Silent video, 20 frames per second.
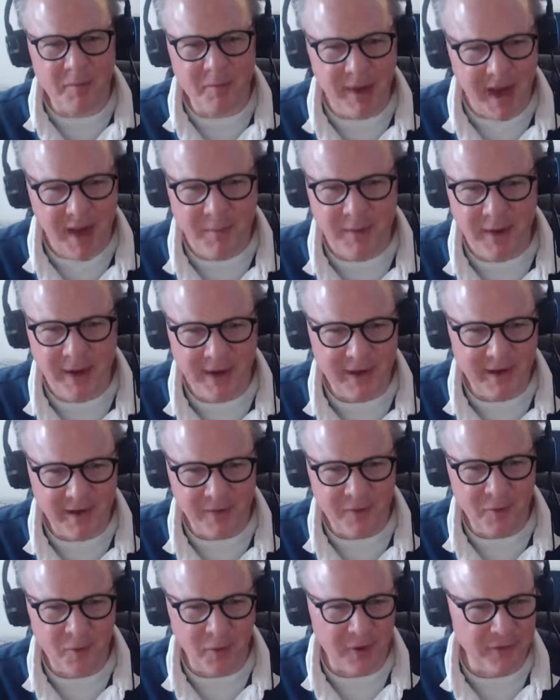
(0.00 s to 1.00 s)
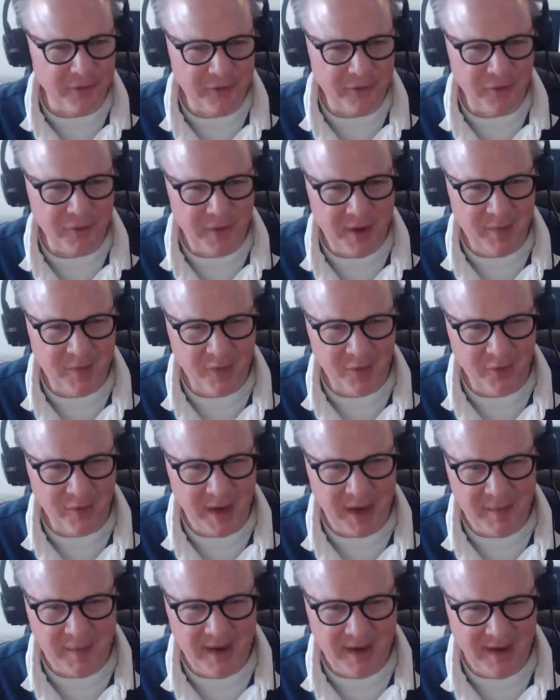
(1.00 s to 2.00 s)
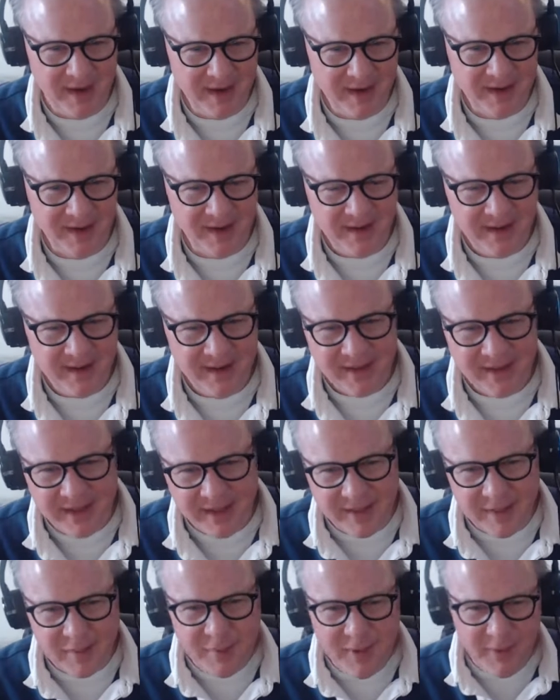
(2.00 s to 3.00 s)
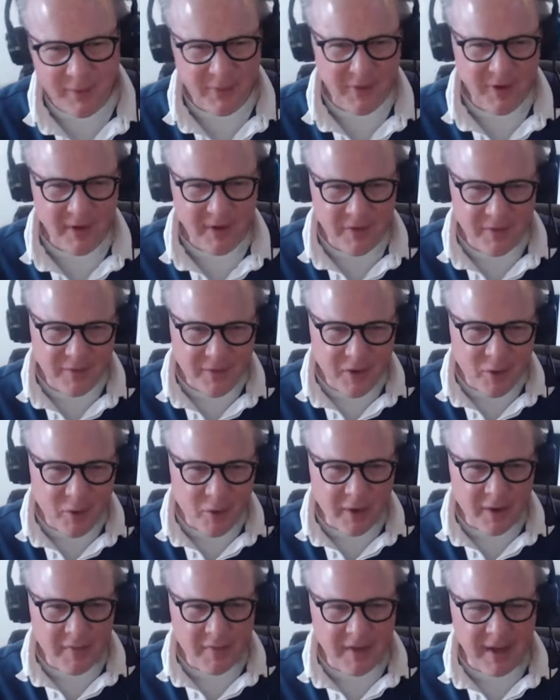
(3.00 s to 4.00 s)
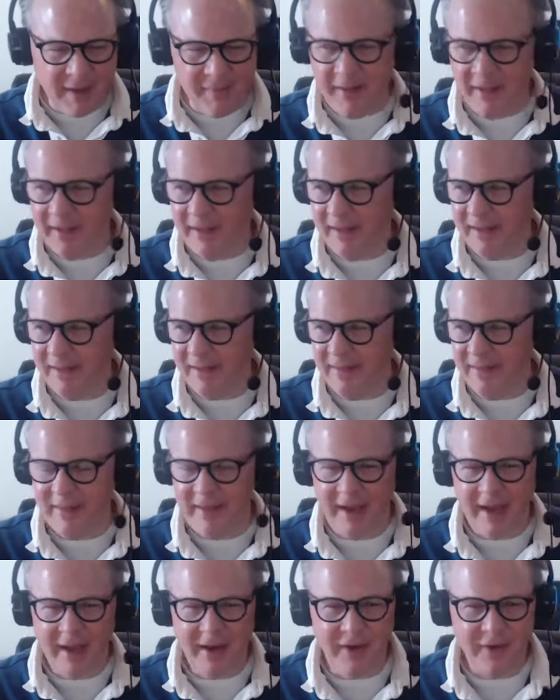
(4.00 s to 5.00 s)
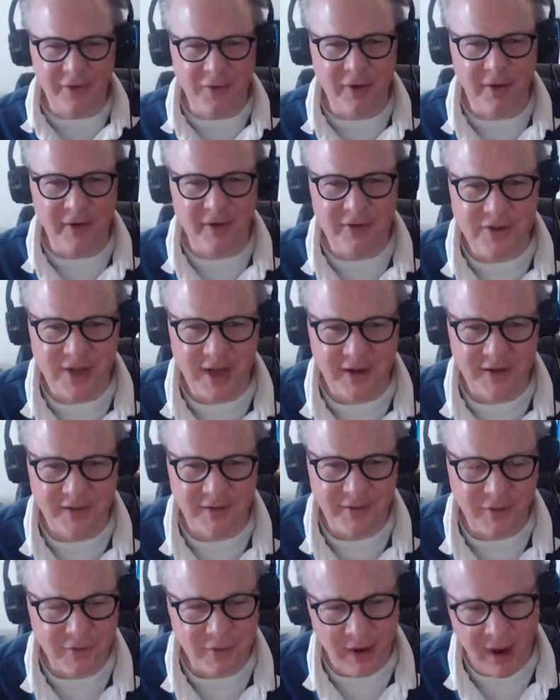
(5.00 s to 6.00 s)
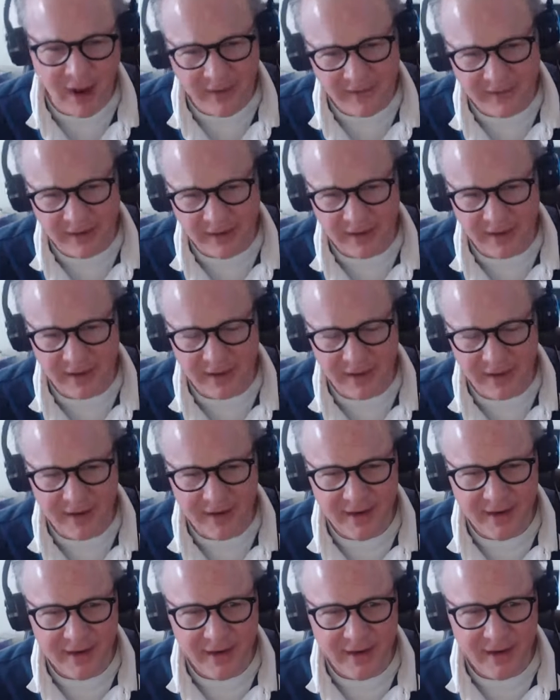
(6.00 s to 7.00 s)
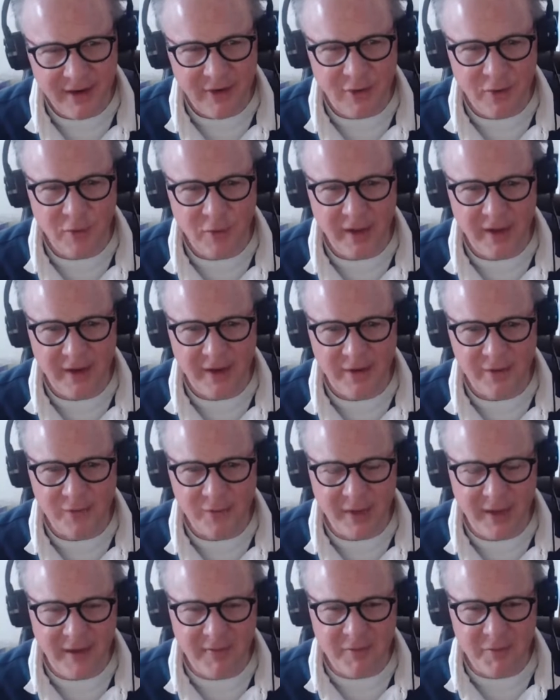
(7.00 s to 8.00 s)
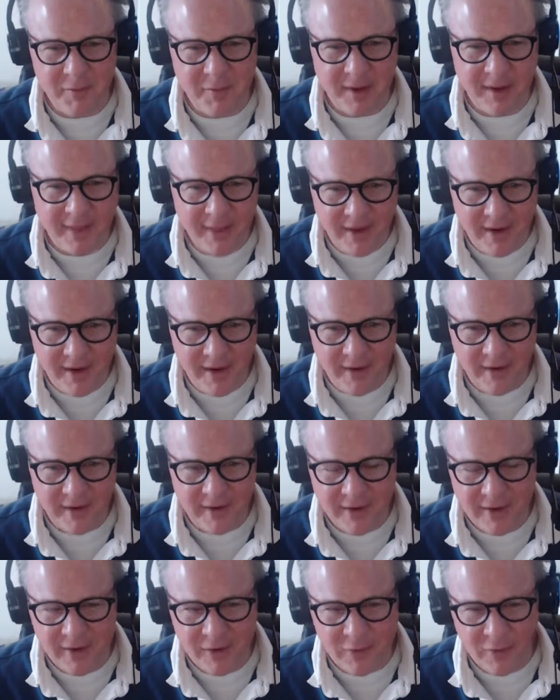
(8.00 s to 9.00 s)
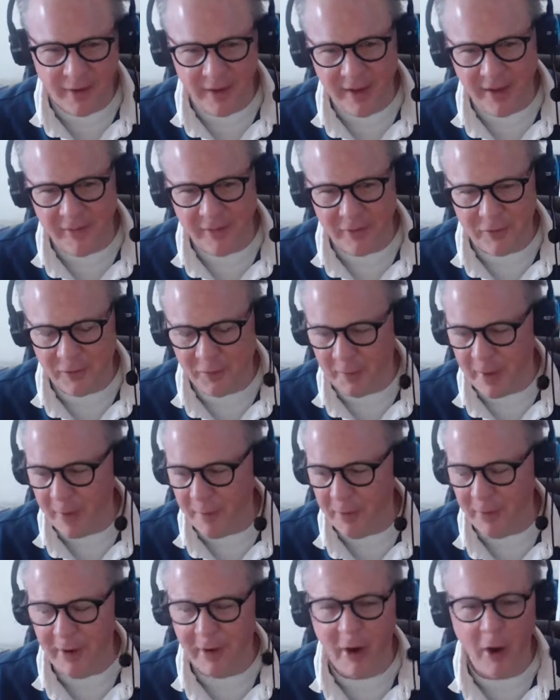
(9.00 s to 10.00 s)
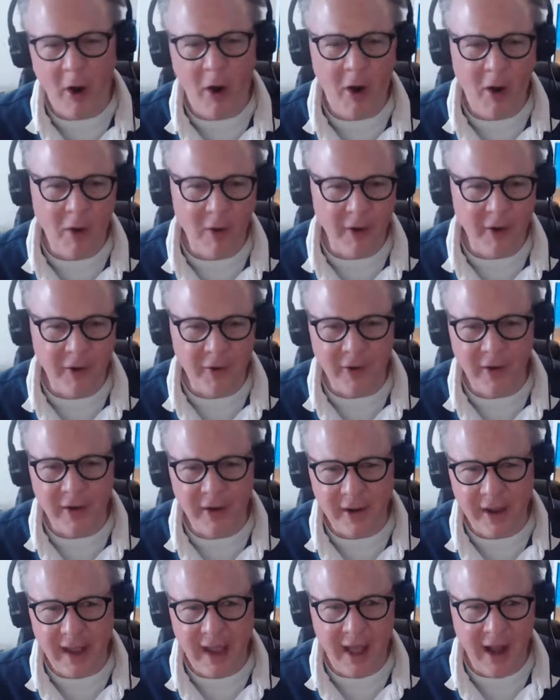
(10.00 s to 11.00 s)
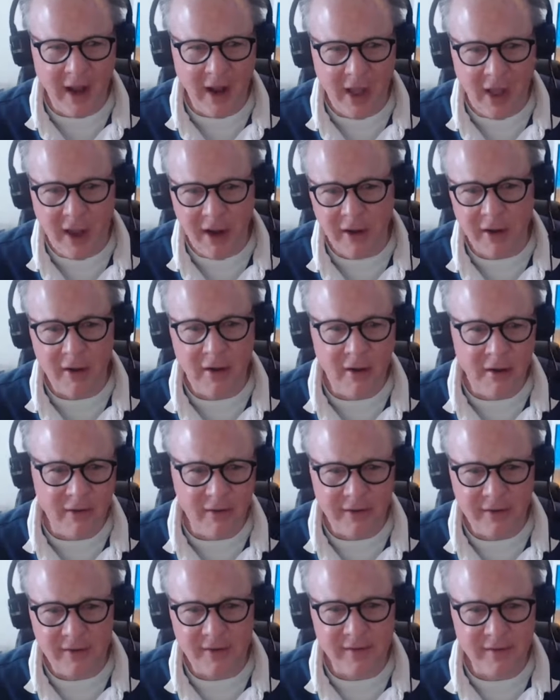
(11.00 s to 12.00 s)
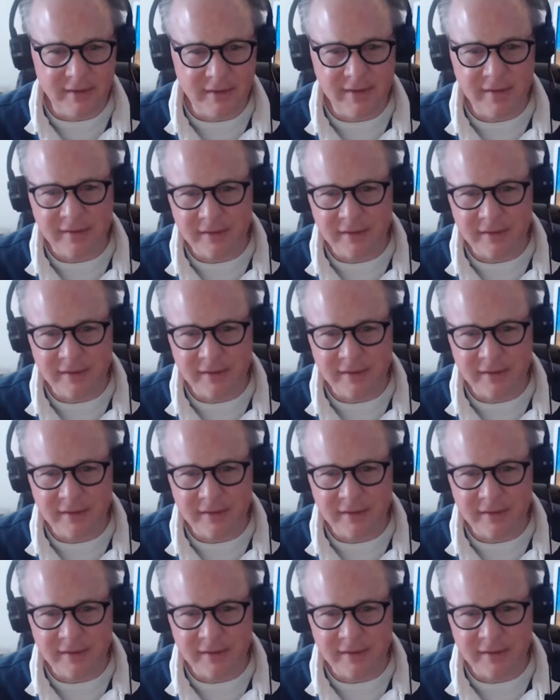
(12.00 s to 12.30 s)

maybe one or two people, maybe, like the people you work. I mean, the industry has changed so drastically in 20 years. Would they even be there? Would they even remember? Oh, you're in our catalog. Oh,